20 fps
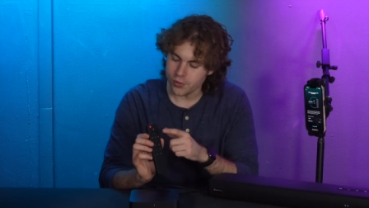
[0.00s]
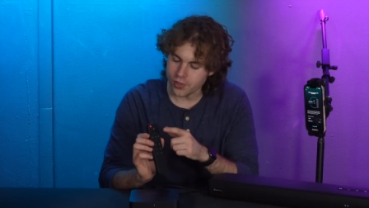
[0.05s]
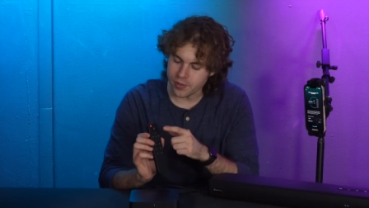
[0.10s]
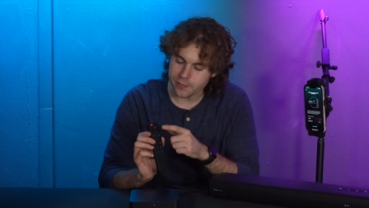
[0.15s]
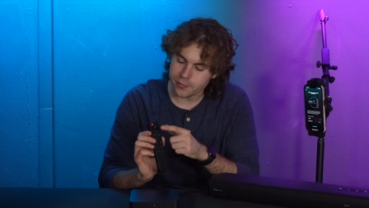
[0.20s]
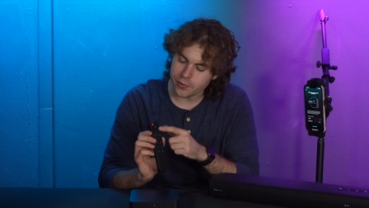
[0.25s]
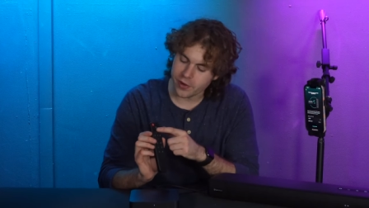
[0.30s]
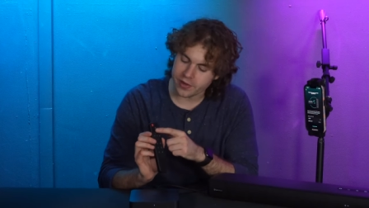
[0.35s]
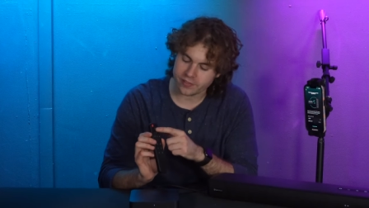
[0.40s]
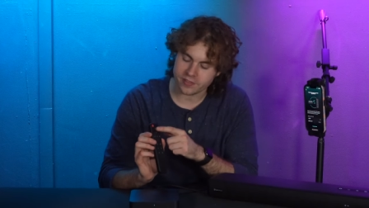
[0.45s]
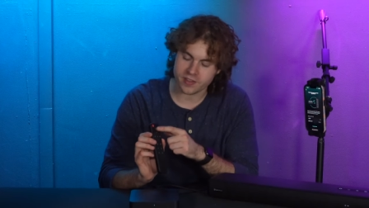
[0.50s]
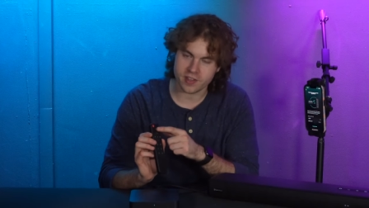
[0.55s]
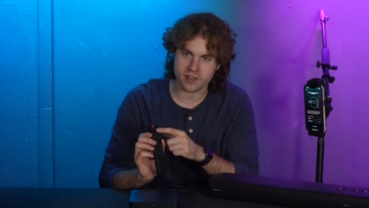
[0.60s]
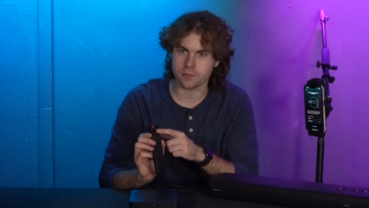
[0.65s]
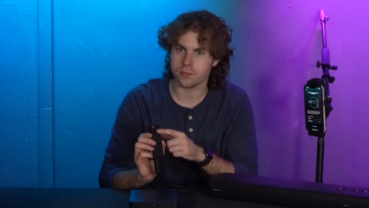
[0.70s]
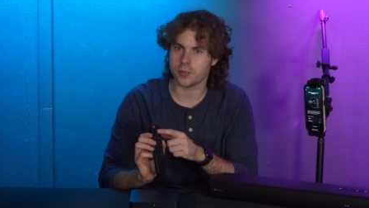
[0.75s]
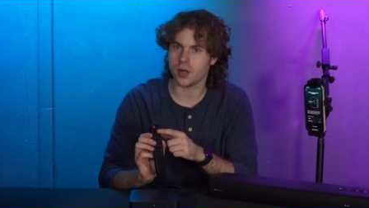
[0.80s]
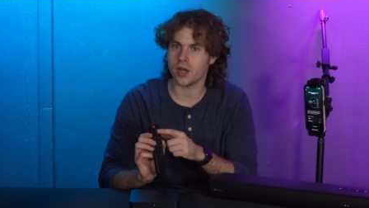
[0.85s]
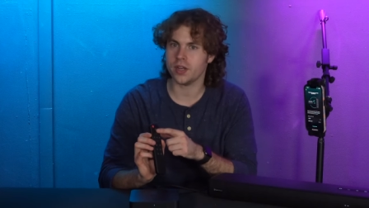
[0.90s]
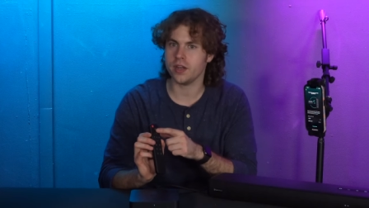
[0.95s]
you can press this
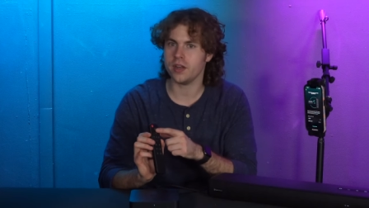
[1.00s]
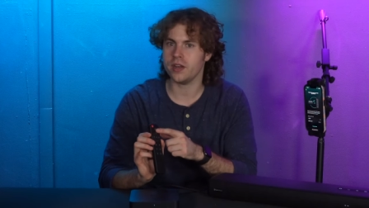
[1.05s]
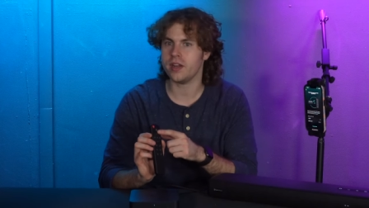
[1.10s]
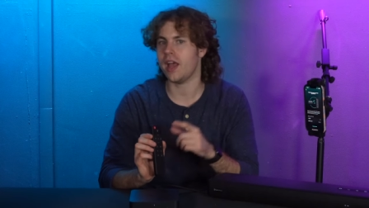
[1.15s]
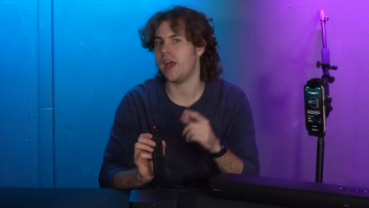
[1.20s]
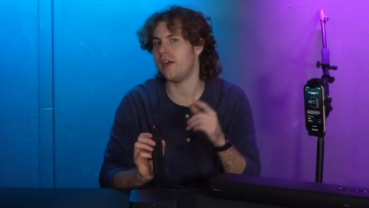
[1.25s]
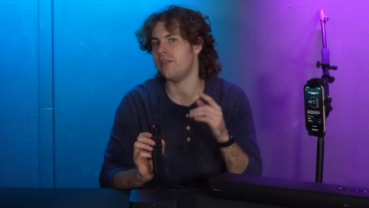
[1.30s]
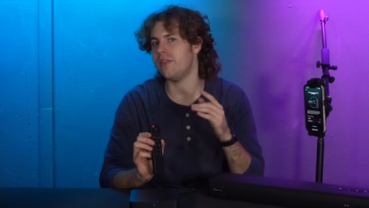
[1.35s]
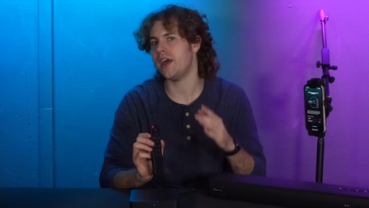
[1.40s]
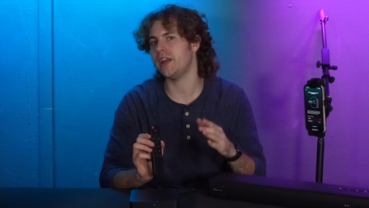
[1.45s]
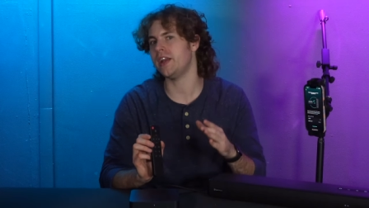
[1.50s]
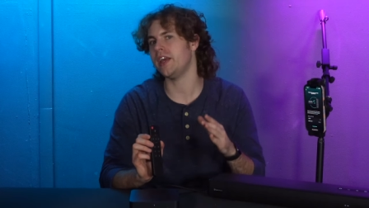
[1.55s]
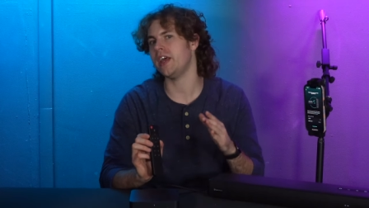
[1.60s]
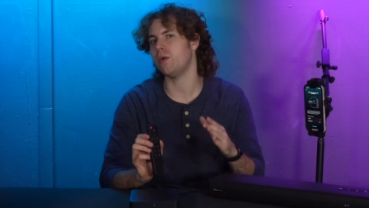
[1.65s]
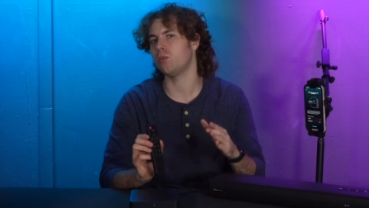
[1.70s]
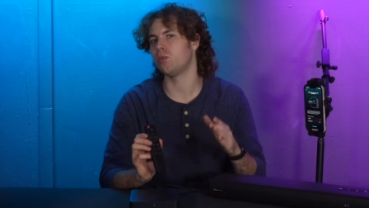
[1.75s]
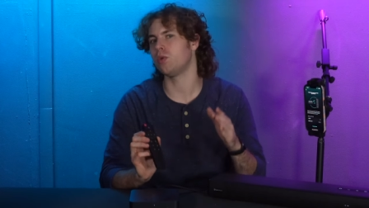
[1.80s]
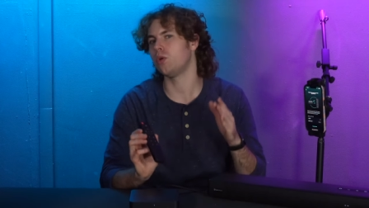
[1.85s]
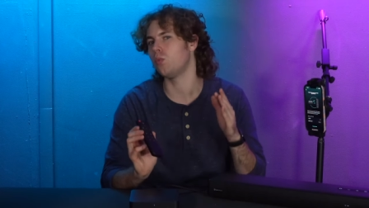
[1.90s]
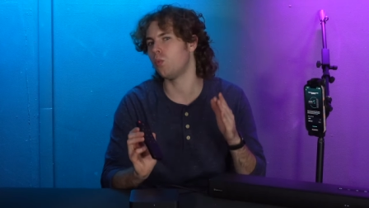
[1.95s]
button and then
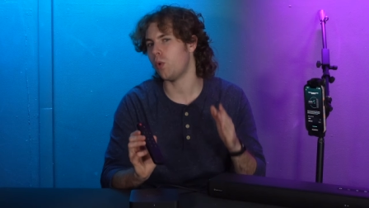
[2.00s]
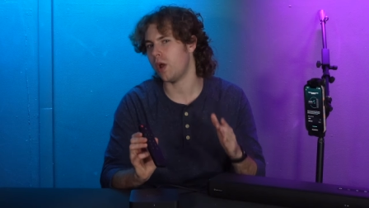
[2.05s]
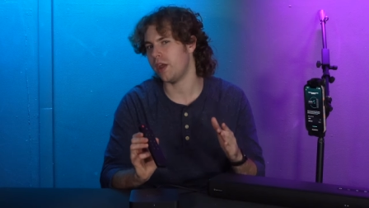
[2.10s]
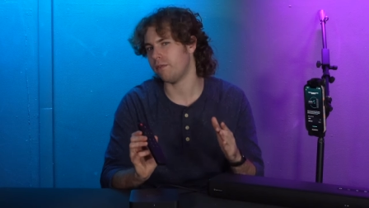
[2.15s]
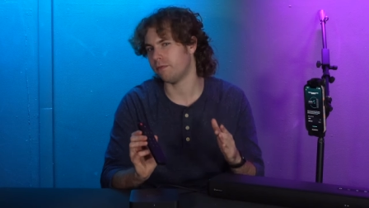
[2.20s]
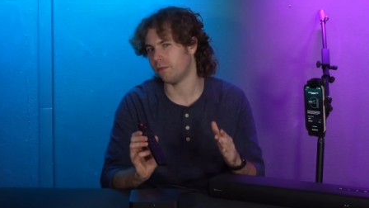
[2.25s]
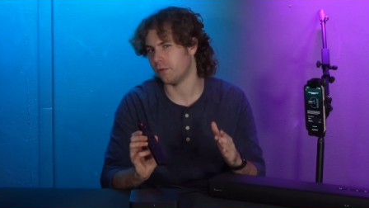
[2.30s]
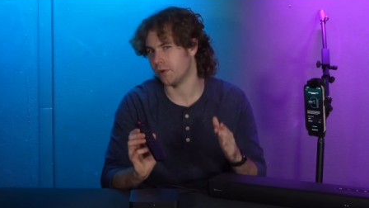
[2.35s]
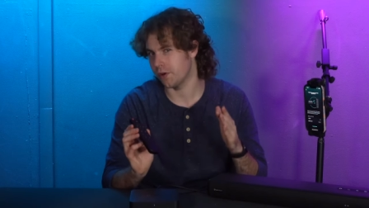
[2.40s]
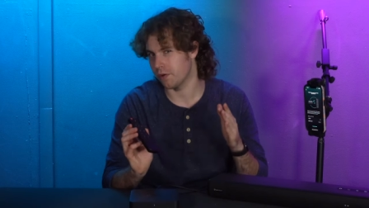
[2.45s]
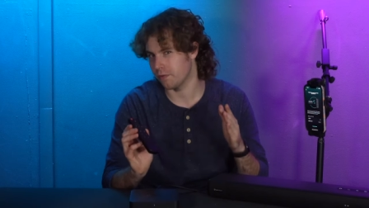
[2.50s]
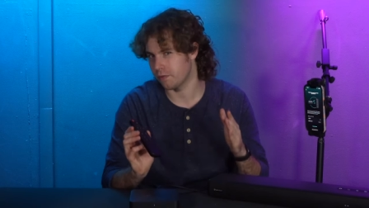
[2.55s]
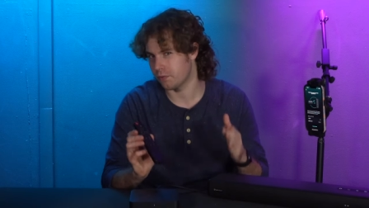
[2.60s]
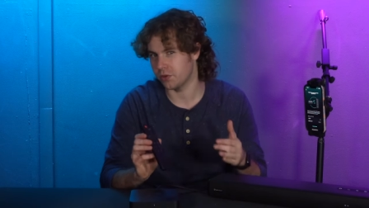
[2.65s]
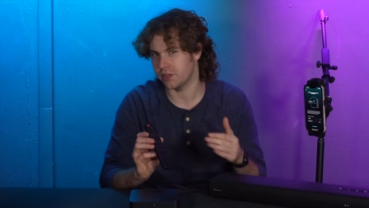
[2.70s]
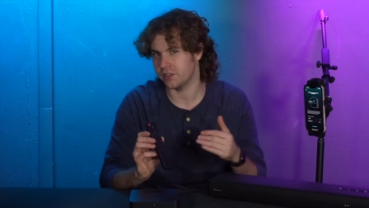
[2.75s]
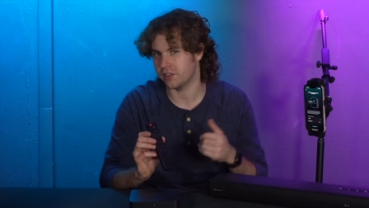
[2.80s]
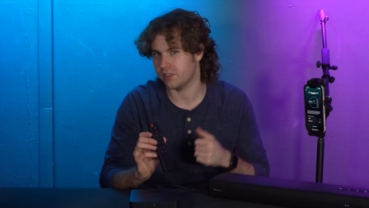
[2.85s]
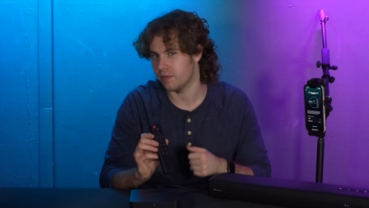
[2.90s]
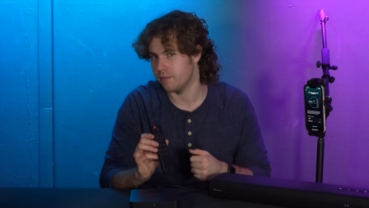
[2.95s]
it will wait for your
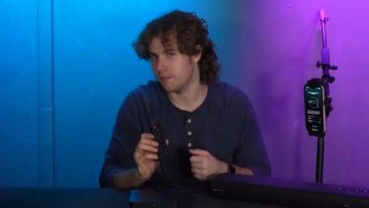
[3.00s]
voice